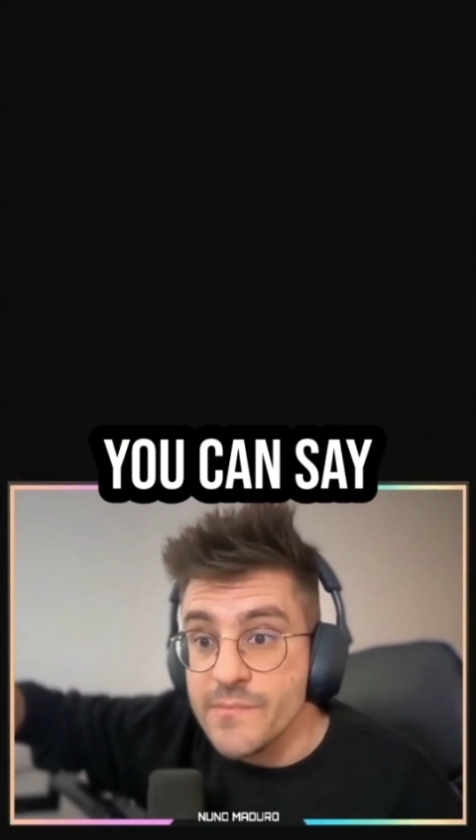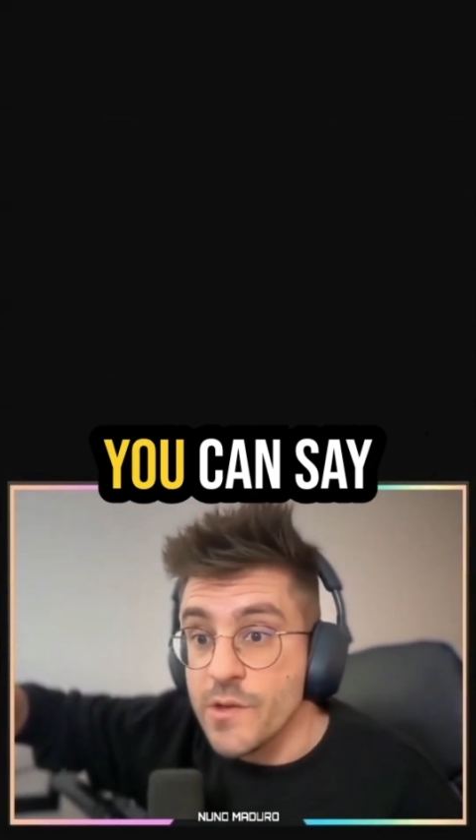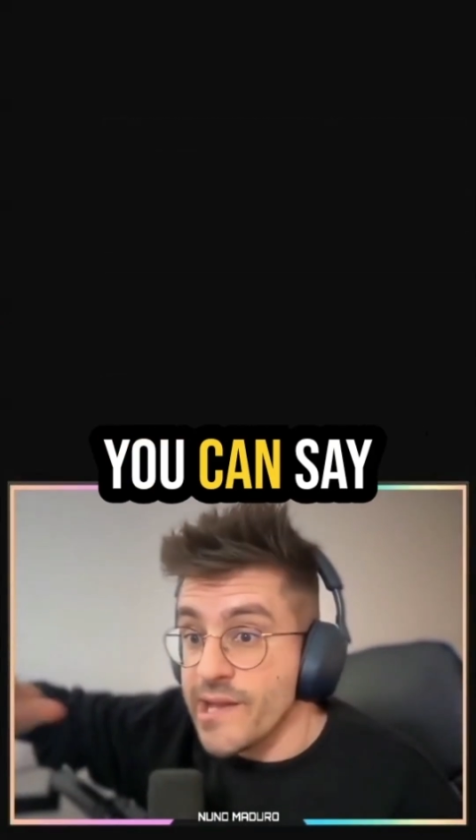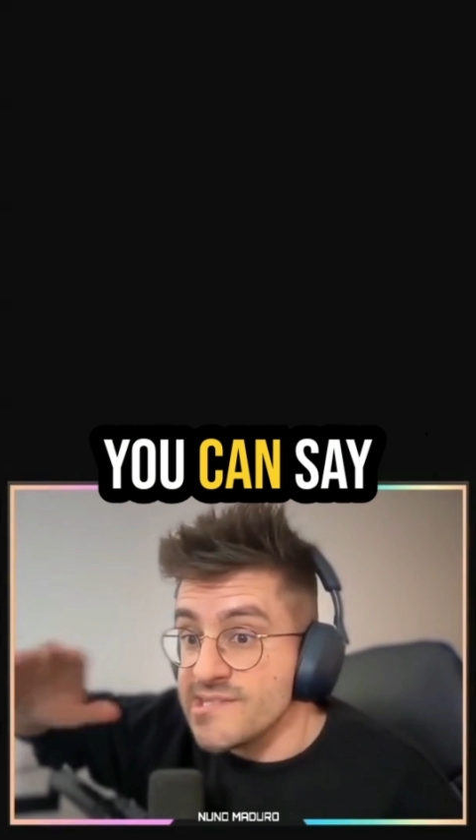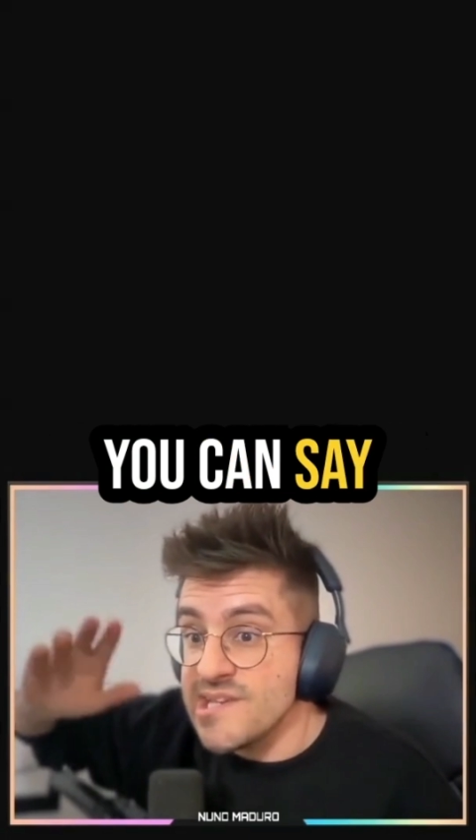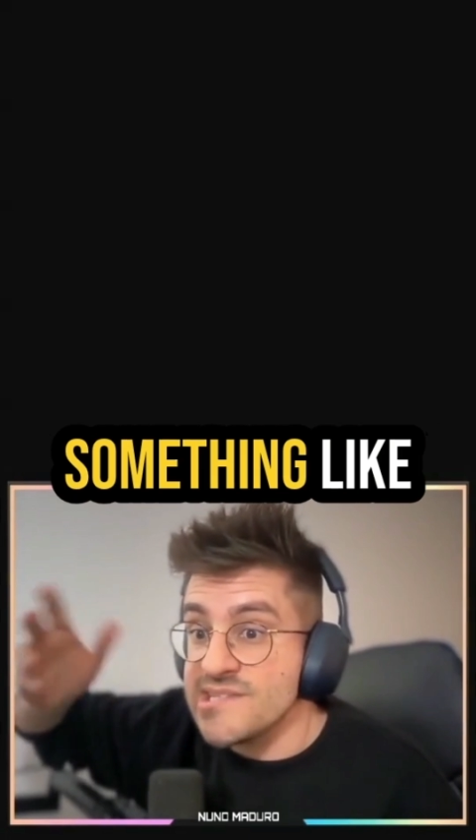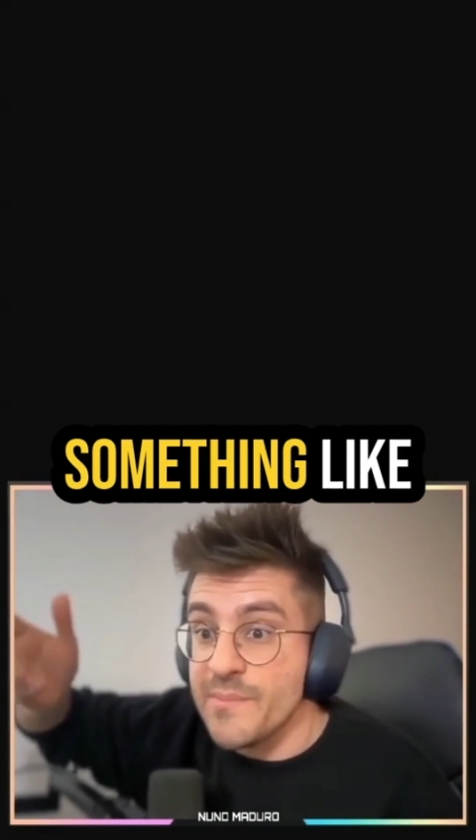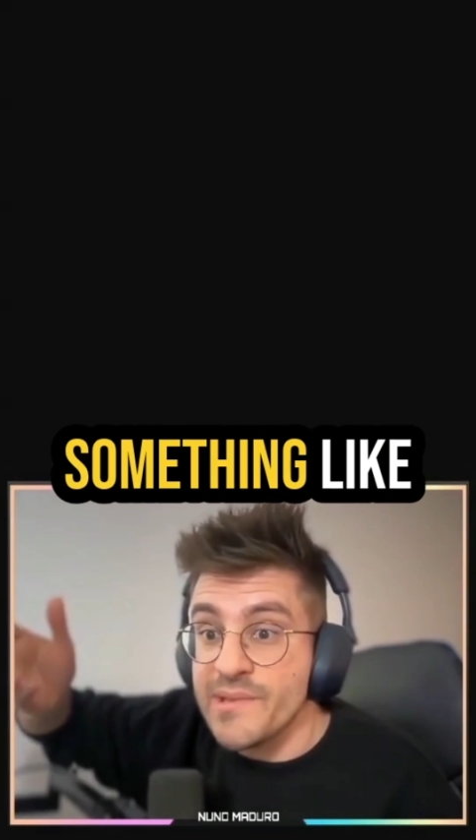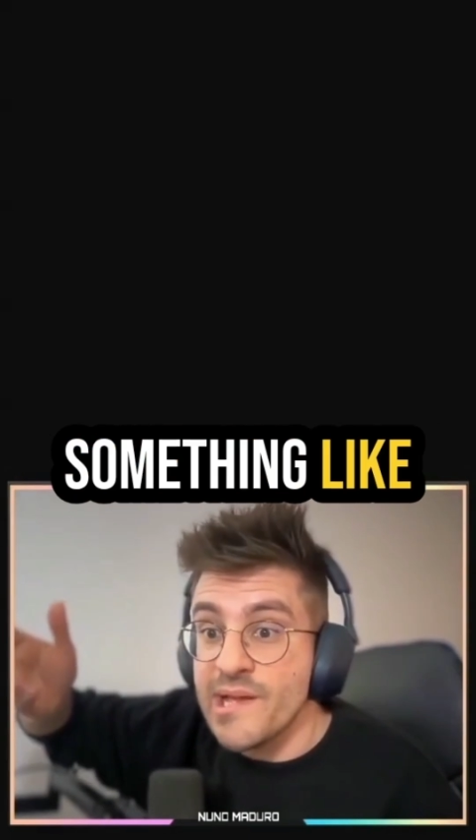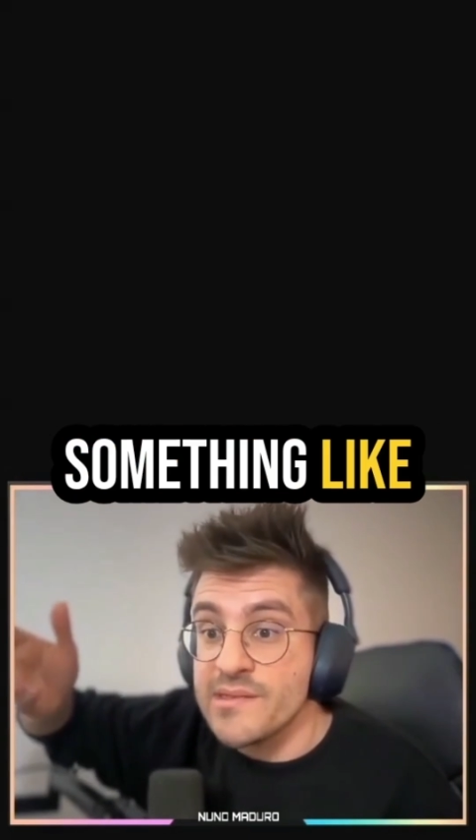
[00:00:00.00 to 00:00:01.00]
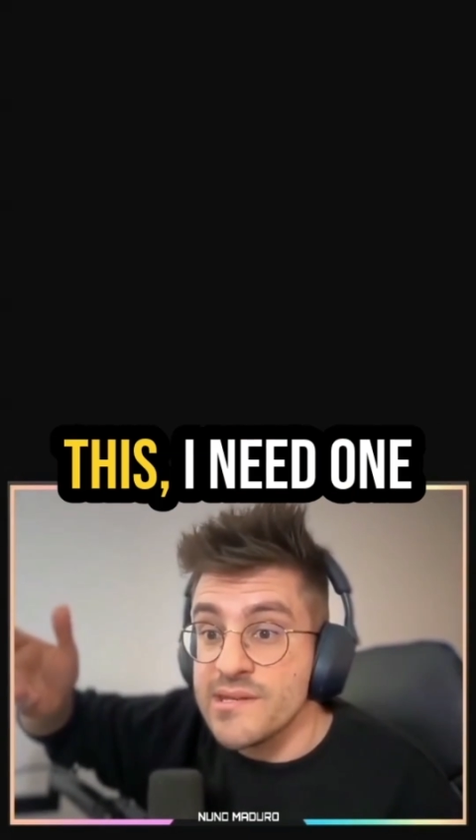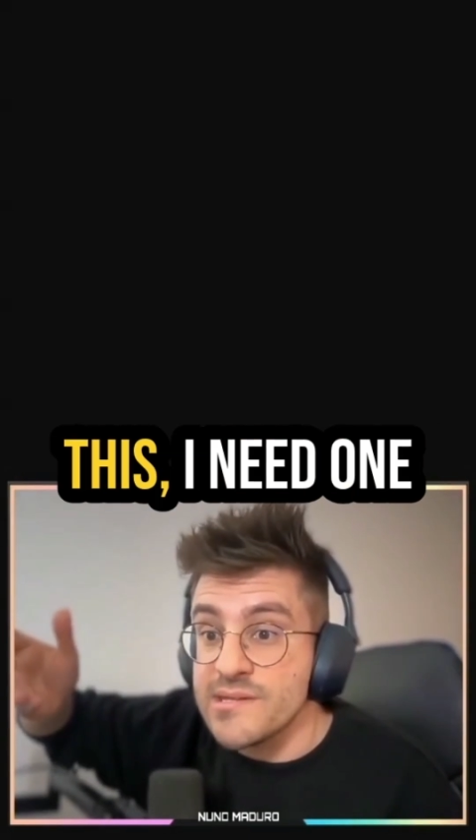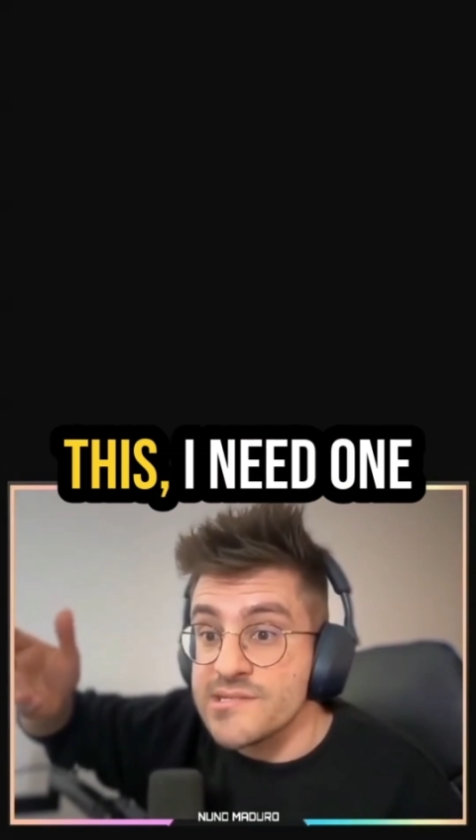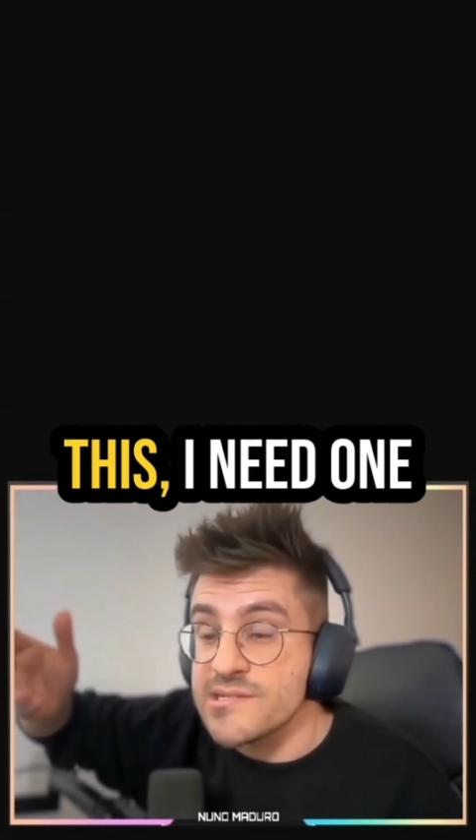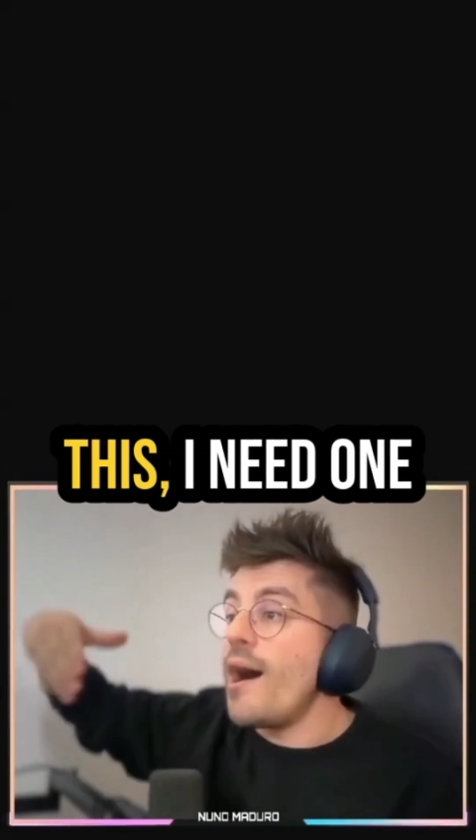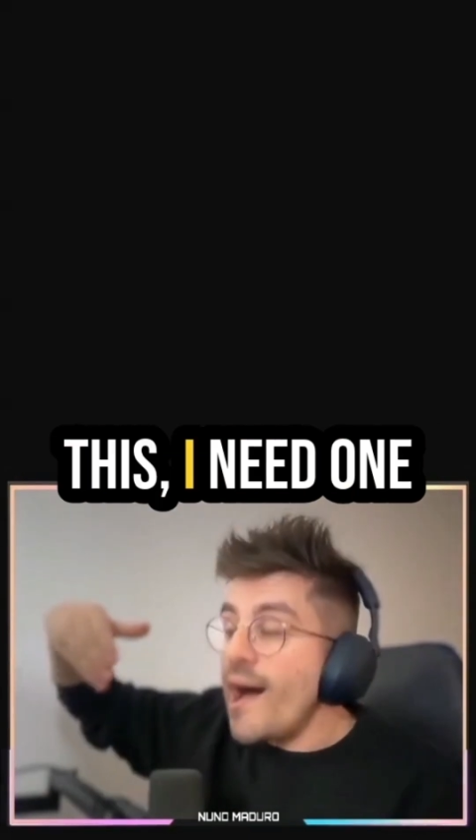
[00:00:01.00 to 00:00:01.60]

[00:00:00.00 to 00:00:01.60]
You can say something like this.